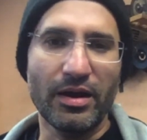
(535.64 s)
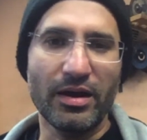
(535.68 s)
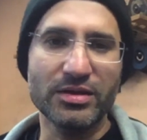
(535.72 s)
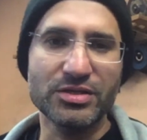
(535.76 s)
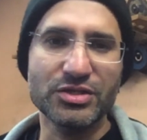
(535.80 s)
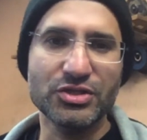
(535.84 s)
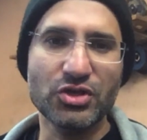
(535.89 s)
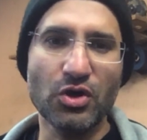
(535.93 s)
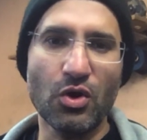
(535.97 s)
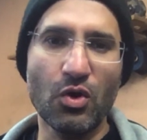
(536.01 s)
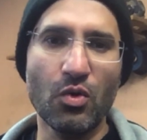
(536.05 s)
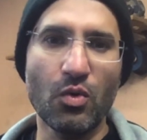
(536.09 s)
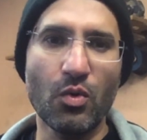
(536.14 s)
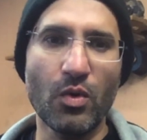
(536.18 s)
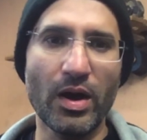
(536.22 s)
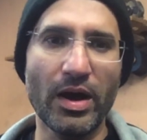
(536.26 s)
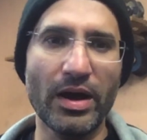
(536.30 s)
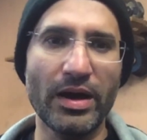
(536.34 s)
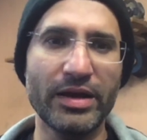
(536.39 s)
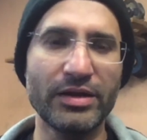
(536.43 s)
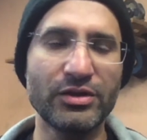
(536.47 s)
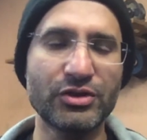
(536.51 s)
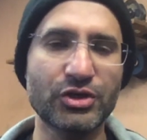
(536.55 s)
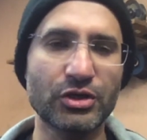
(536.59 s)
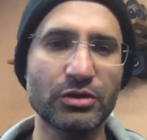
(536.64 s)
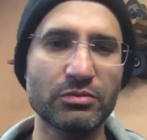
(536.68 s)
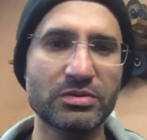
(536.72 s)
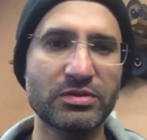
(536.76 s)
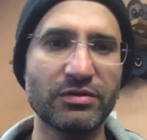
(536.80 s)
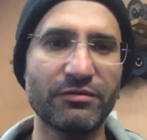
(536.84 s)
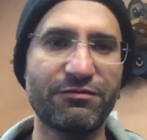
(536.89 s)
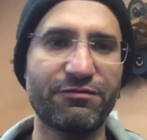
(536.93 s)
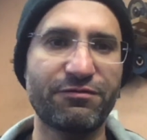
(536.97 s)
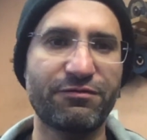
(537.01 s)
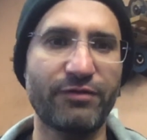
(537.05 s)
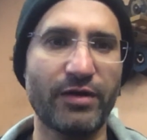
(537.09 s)
So in terms
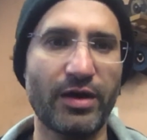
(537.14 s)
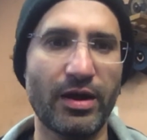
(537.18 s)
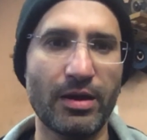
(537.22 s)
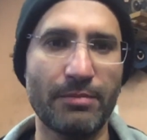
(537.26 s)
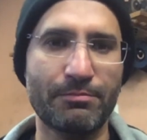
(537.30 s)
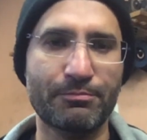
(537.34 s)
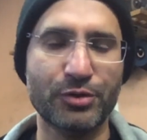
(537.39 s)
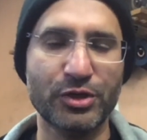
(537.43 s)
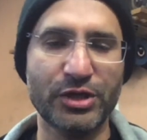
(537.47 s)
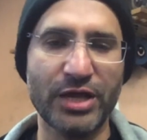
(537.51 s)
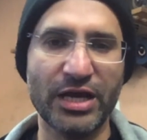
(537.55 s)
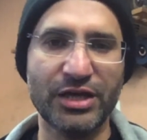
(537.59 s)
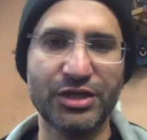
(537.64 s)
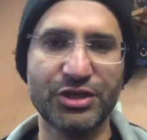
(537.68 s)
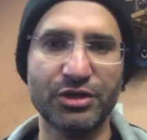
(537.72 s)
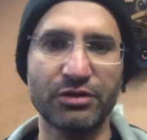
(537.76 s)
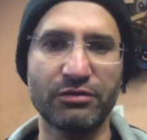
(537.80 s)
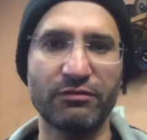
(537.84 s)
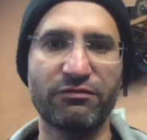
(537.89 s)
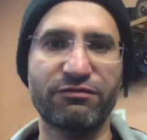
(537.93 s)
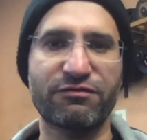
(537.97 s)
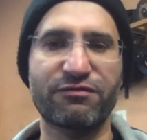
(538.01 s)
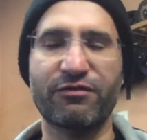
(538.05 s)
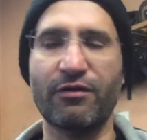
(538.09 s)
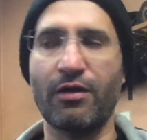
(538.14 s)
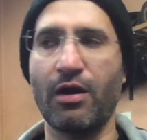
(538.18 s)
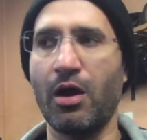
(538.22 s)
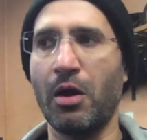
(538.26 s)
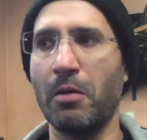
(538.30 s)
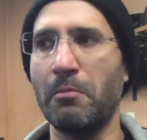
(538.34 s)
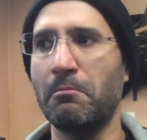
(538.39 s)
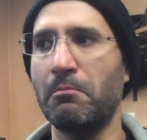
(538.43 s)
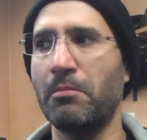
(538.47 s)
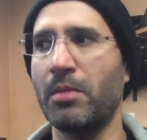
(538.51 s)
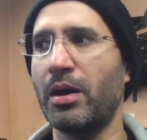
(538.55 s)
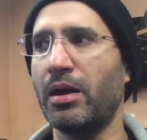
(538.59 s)
of protection
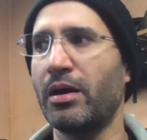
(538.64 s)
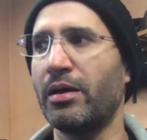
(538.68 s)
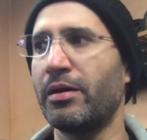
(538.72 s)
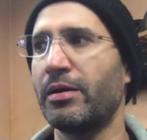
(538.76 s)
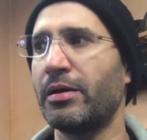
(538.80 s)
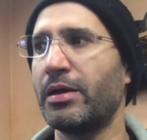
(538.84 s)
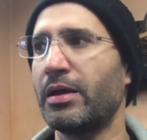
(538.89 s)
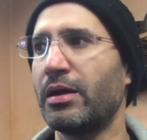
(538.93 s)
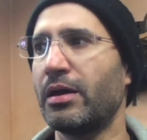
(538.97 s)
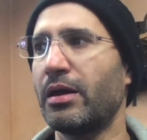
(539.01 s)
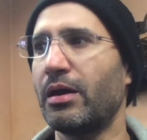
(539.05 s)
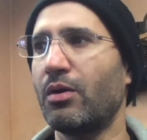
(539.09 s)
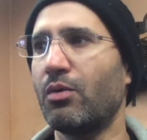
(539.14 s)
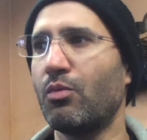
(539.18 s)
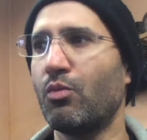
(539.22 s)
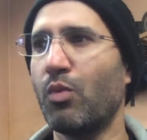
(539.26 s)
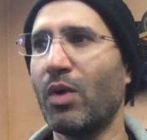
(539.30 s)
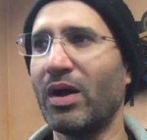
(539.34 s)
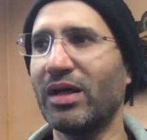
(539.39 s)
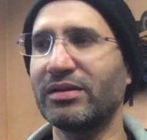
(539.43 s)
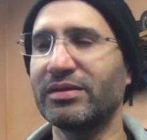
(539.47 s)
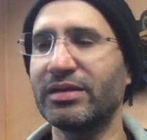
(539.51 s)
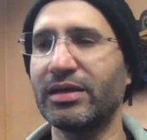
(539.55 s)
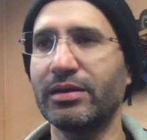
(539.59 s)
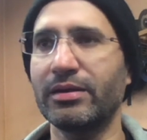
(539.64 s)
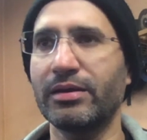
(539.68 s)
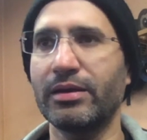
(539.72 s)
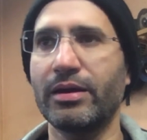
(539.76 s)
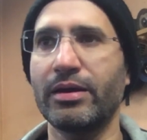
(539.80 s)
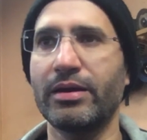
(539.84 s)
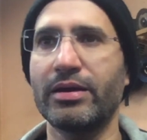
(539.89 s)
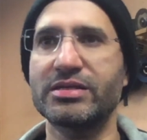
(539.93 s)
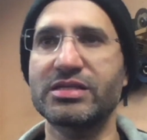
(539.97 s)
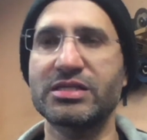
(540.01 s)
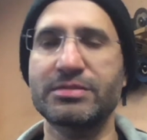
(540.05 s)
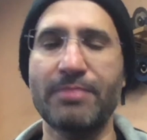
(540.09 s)
from welding
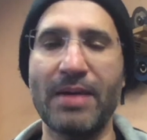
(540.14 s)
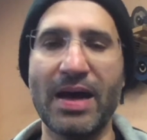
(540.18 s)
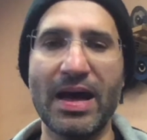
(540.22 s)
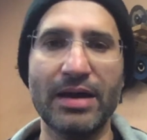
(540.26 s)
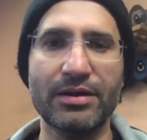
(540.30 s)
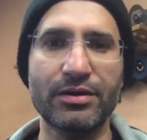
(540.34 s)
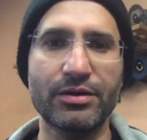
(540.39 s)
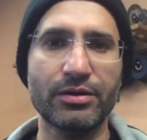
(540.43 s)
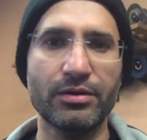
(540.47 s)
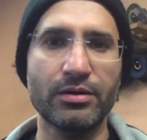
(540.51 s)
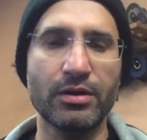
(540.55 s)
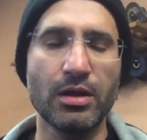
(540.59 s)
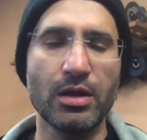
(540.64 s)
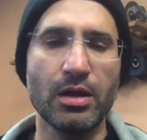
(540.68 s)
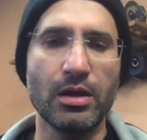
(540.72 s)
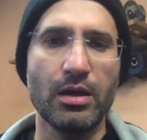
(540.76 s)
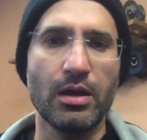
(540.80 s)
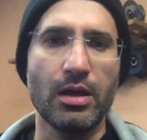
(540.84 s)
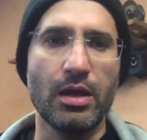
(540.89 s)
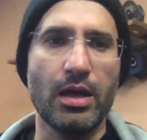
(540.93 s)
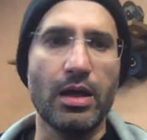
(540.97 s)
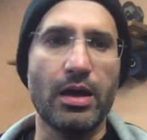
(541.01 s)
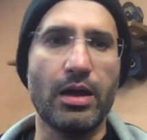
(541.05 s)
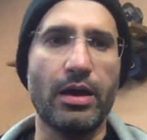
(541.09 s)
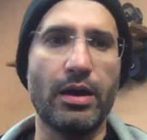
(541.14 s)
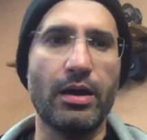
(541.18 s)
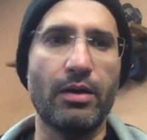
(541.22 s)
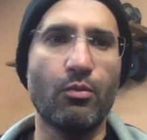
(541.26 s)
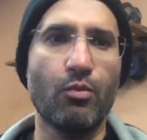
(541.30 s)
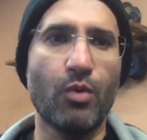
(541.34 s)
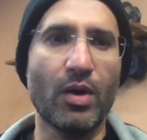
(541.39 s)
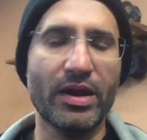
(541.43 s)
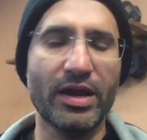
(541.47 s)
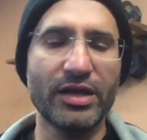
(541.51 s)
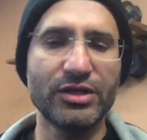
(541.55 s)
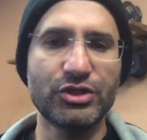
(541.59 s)
spatter,
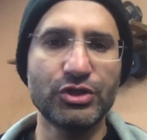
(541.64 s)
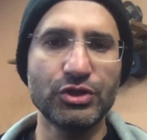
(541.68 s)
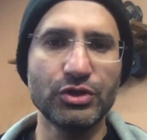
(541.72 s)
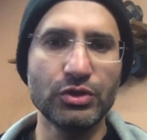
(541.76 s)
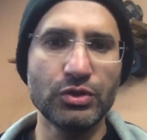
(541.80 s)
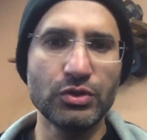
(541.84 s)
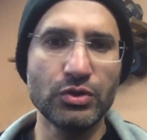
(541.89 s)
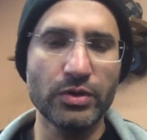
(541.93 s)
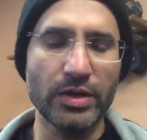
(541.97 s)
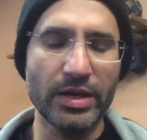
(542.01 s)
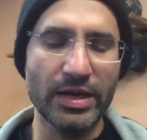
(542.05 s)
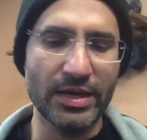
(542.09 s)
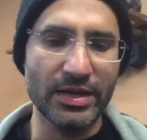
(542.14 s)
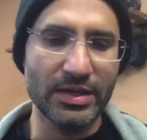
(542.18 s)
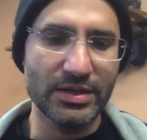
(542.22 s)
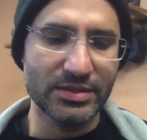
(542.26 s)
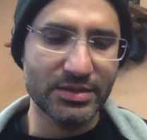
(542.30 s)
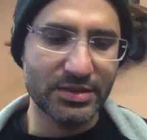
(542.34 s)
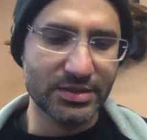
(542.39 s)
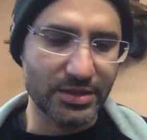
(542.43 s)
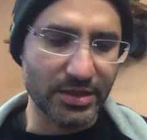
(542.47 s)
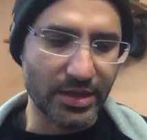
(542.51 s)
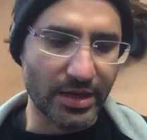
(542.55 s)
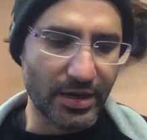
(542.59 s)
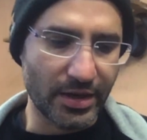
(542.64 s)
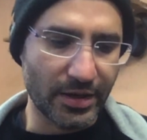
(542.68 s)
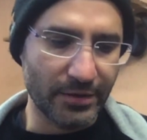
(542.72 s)
what I do is